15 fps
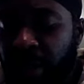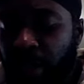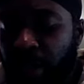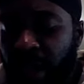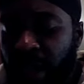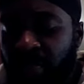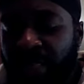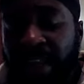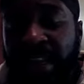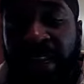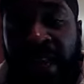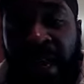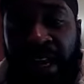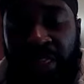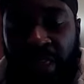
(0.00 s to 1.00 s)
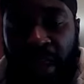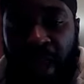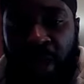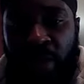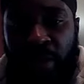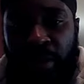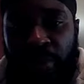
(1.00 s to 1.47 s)
about the ninth
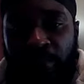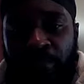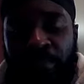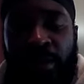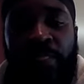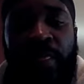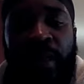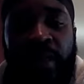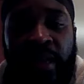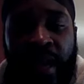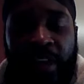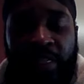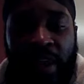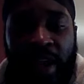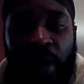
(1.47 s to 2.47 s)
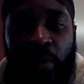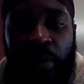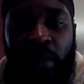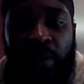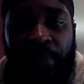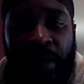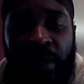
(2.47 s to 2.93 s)
hour. The ninth hour
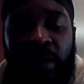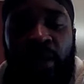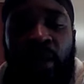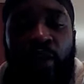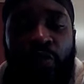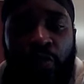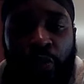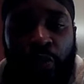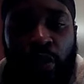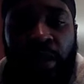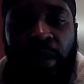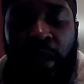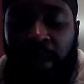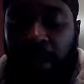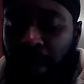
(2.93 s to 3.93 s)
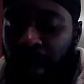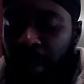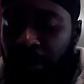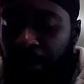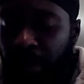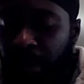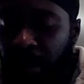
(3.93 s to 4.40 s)
would be 3
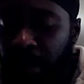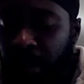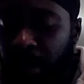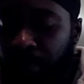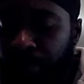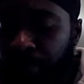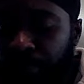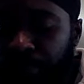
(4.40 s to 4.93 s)
o'clock p.m.